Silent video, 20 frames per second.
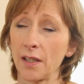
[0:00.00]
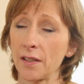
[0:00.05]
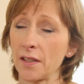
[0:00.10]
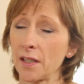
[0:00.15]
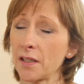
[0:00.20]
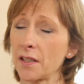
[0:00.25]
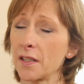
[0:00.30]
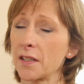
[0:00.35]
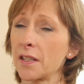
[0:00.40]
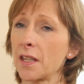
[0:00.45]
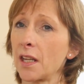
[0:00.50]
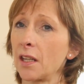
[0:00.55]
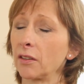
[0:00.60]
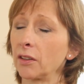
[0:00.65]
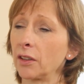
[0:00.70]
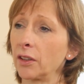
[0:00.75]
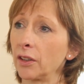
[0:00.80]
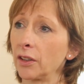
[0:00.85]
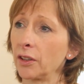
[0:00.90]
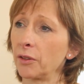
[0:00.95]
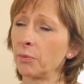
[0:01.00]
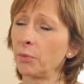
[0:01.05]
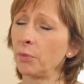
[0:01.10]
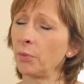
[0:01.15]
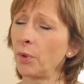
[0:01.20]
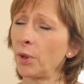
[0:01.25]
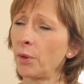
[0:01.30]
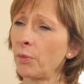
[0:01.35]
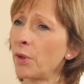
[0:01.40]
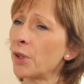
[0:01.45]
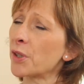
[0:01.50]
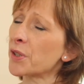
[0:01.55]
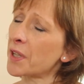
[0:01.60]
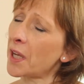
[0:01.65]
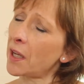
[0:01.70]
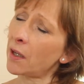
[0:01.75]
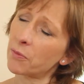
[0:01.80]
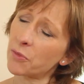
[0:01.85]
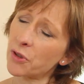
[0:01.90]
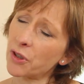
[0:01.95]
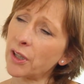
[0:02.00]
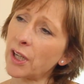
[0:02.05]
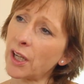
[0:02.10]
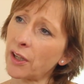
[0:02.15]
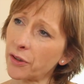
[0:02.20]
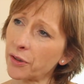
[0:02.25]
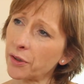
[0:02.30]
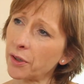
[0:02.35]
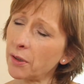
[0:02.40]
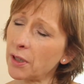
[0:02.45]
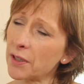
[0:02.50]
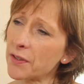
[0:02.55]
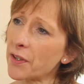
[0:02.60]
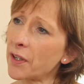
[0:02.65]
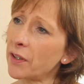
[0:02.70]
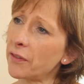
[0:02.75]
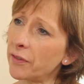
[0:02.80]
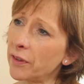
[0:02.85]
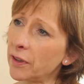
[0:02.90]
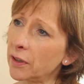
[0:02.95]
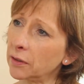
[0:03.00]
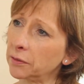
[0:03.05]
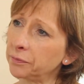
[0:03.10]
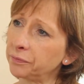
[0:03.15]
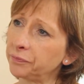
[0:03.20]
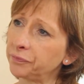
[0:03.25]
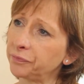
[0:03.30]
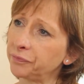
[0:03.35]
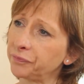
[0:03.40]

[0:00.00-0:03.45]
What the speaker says: That doesn't sound good. What's helped you get through it so far?